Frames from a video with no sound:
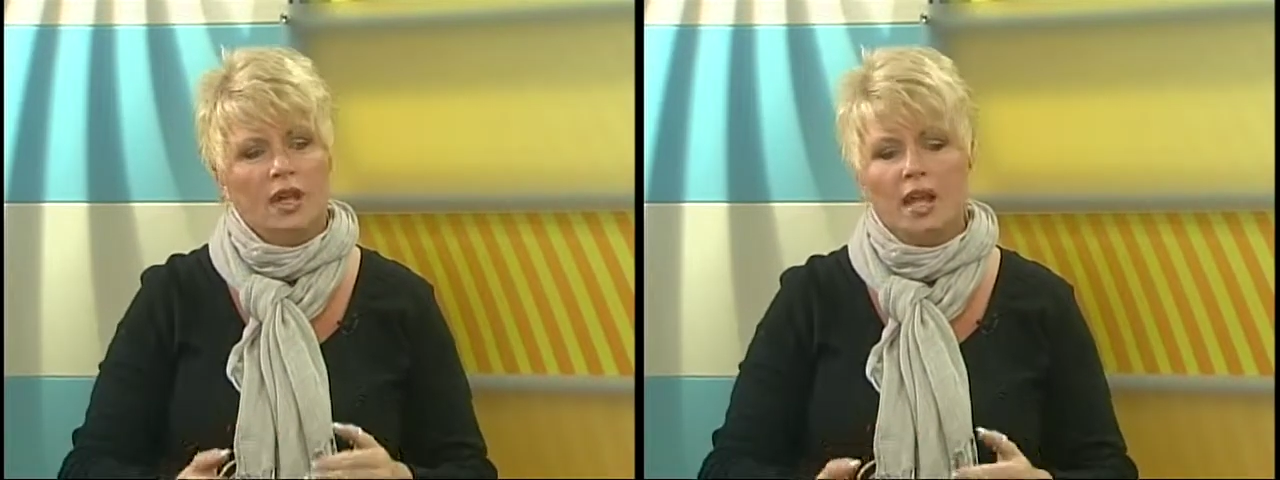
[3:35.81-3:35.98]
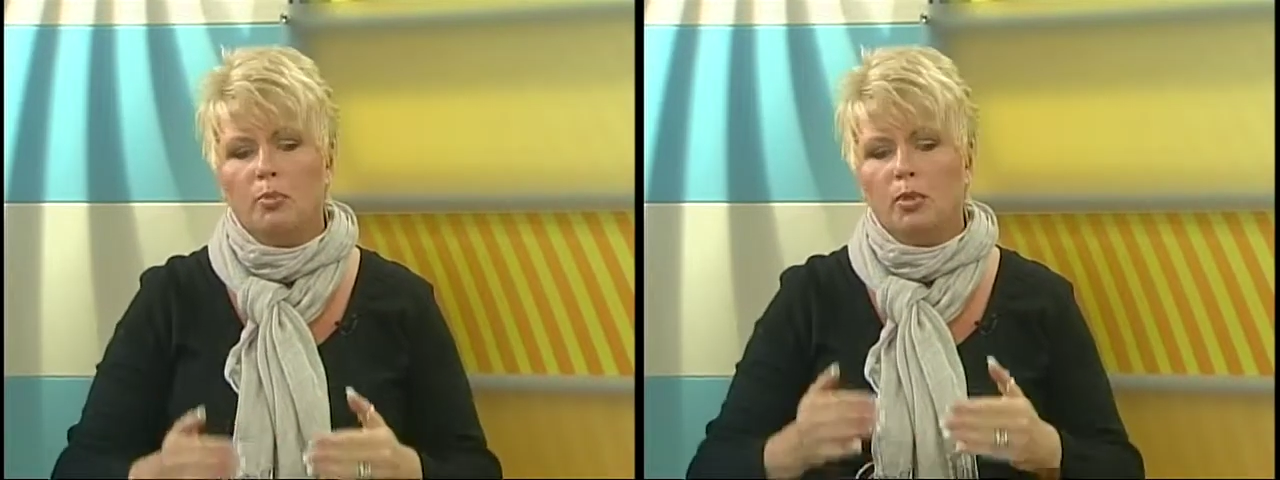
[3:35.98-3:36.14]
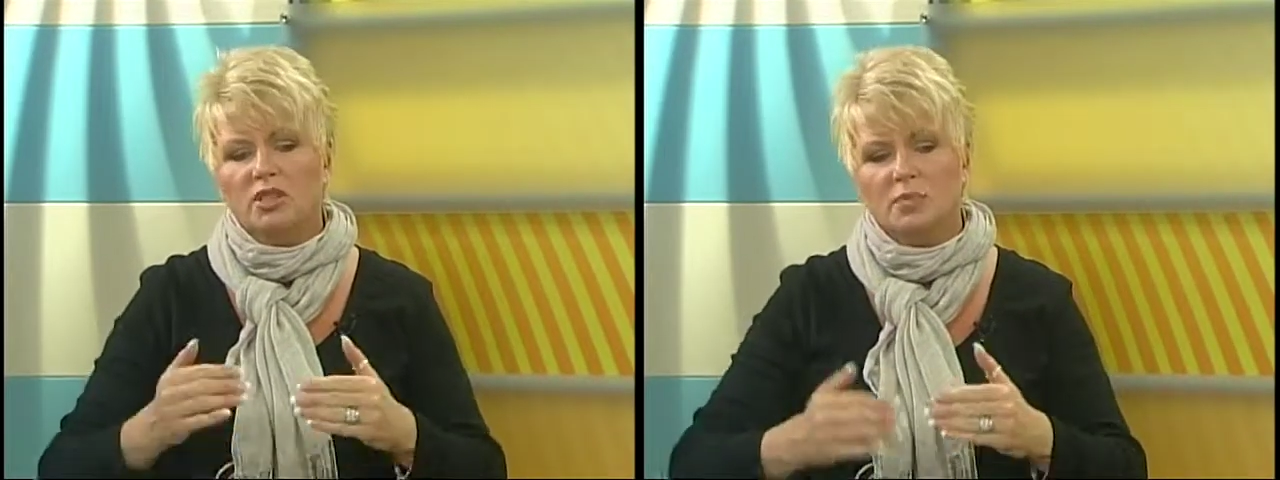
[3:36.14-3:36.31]
he
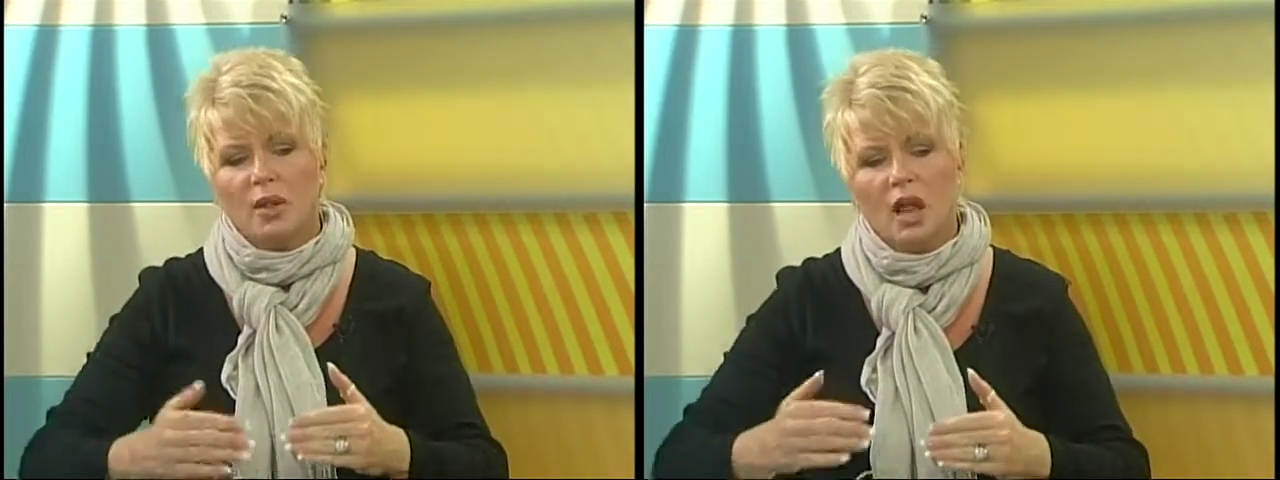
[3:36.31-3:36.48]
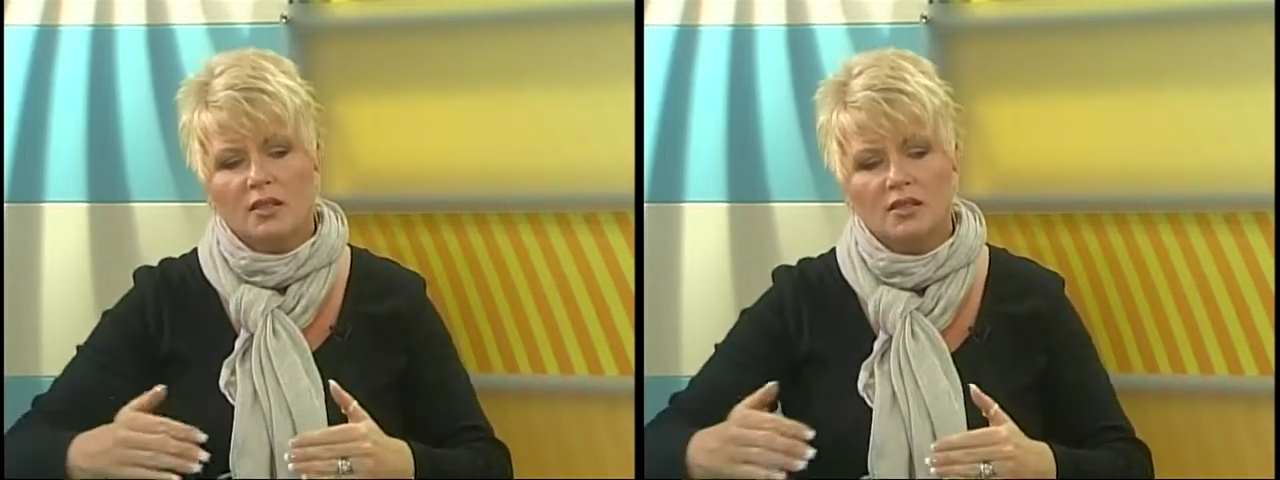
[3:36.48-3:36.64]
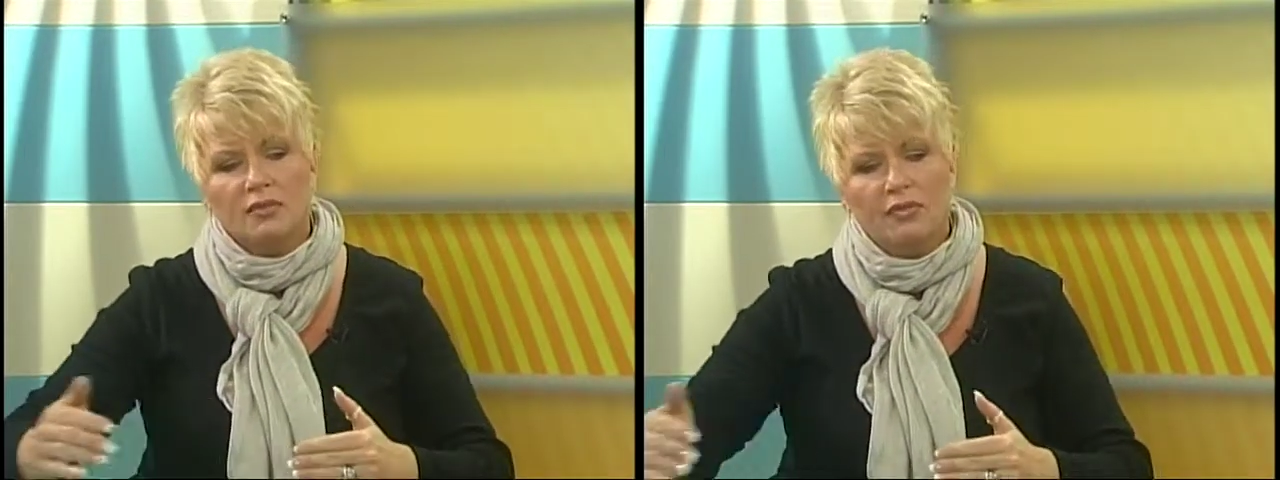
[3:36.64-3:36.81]
puts
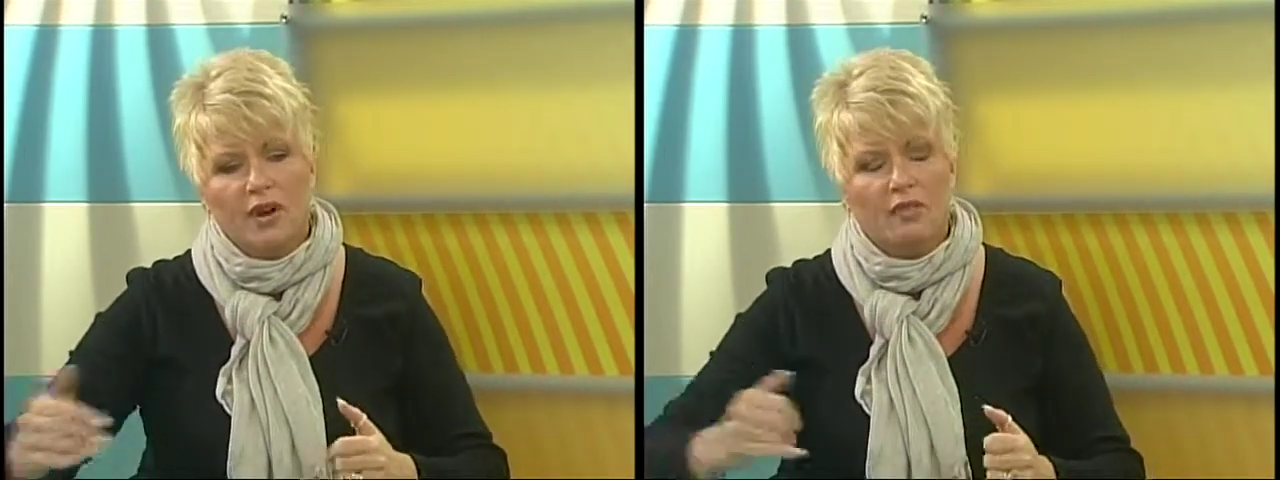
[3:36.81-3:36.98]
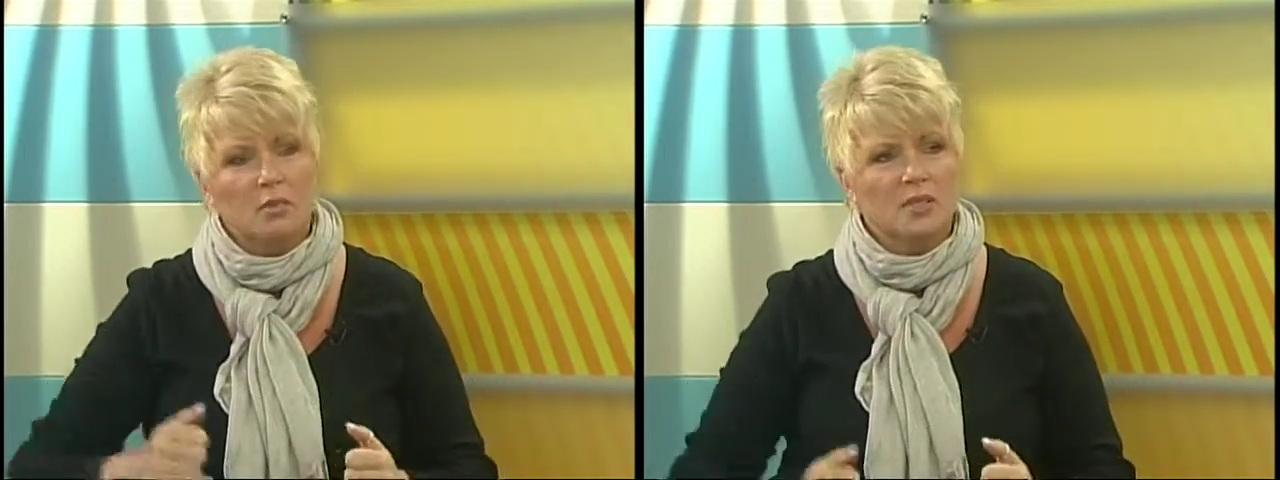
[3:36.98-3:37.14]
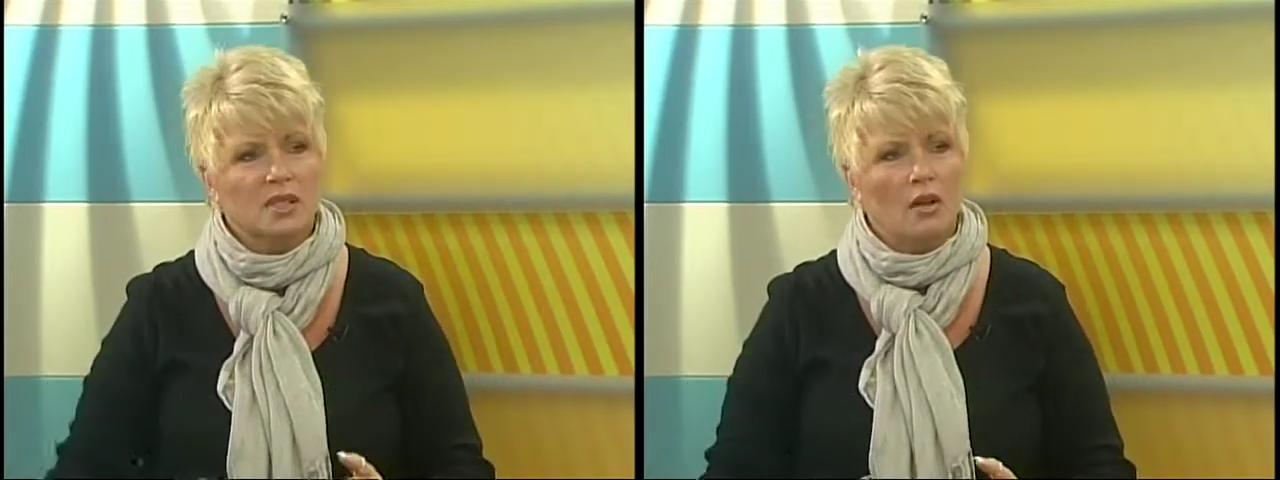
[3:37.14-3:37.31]
blocks in front of
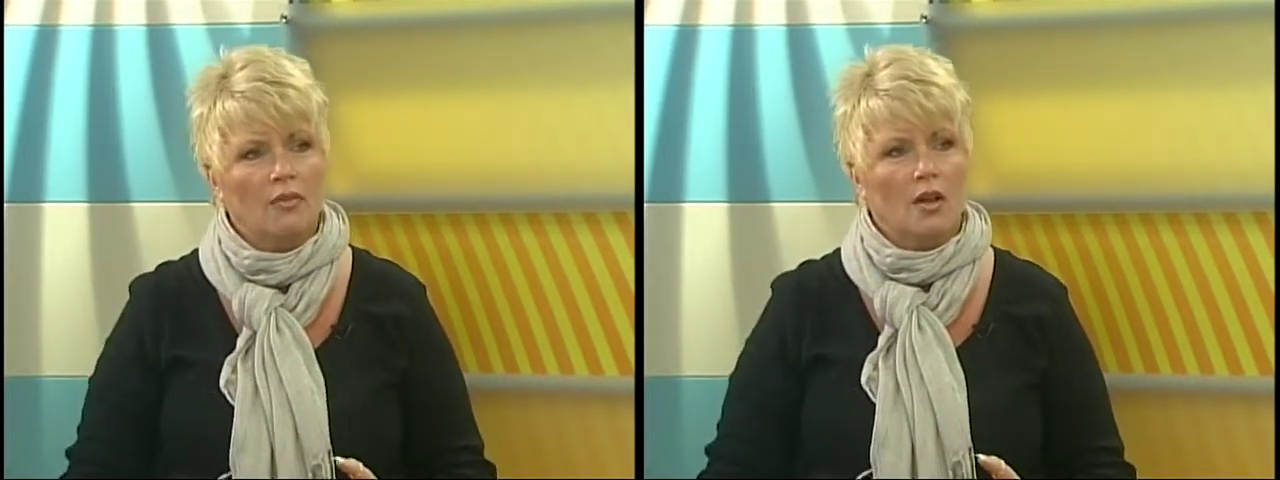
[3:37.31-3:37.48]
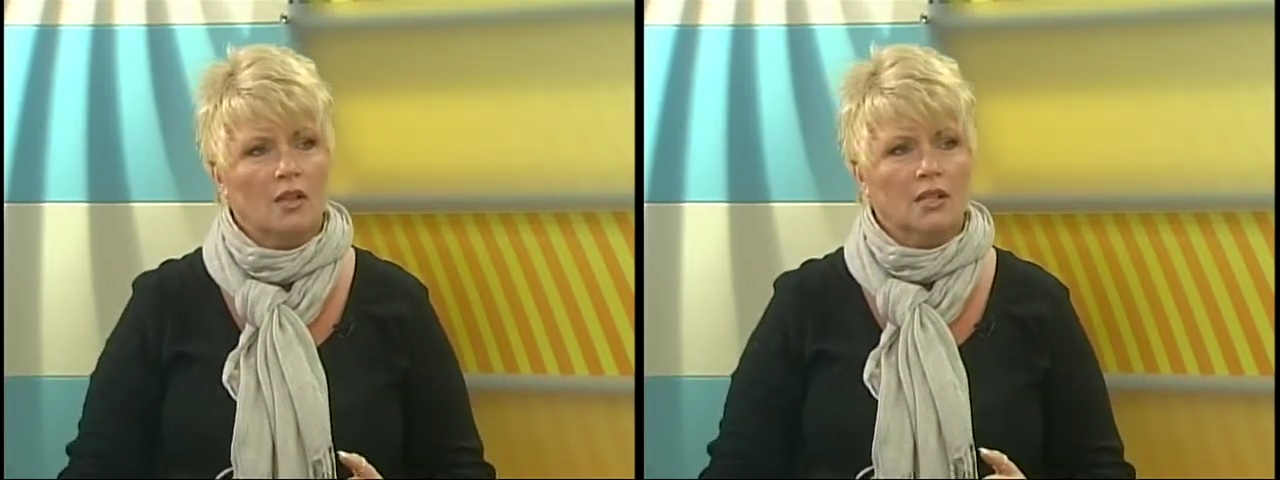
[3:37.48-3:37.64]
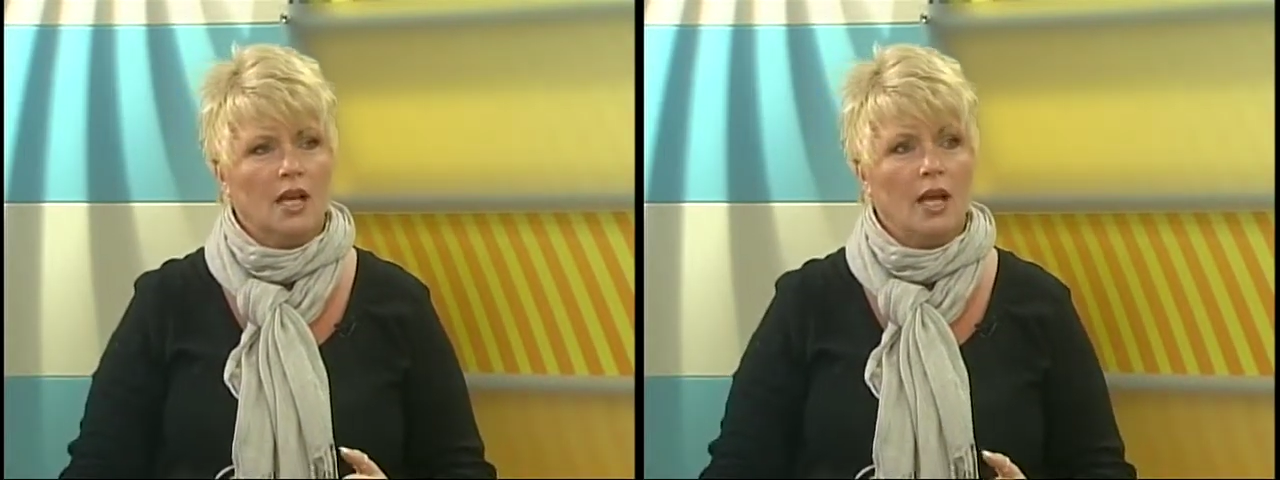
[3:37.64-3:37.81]
himself all
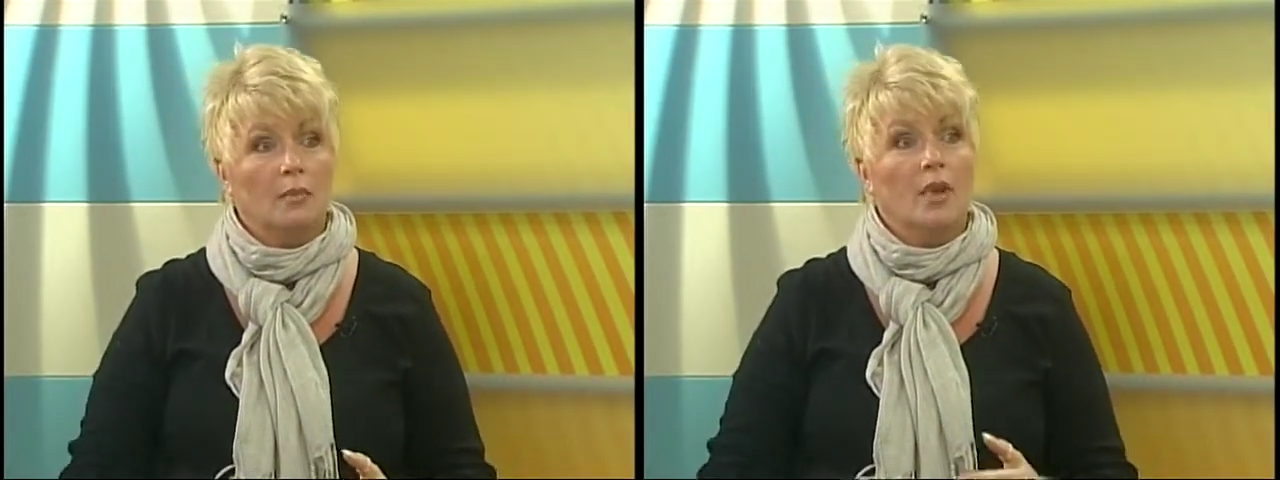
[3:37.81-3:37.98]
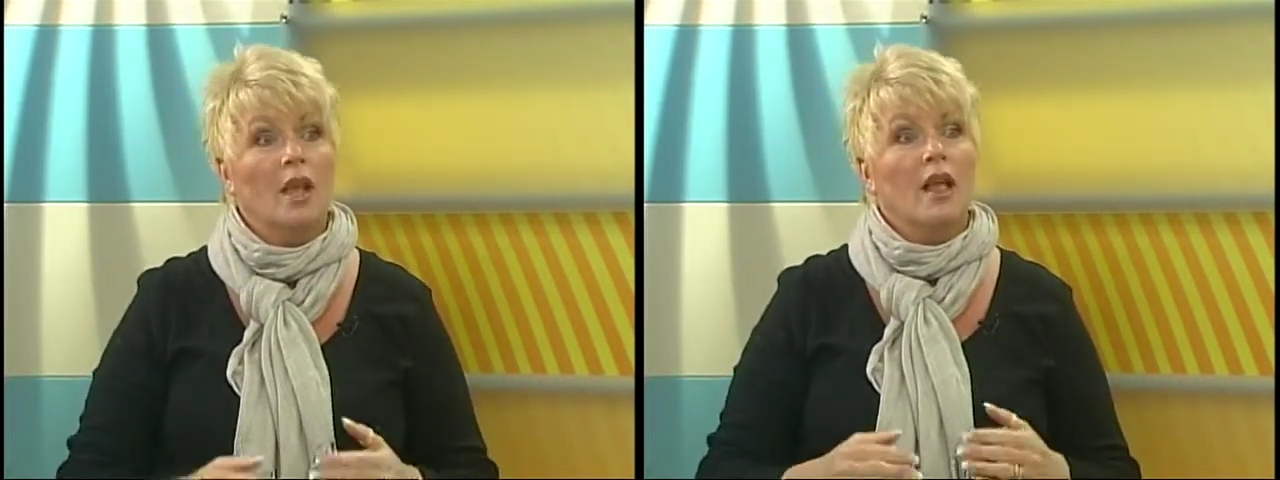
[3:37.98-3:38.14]
the time.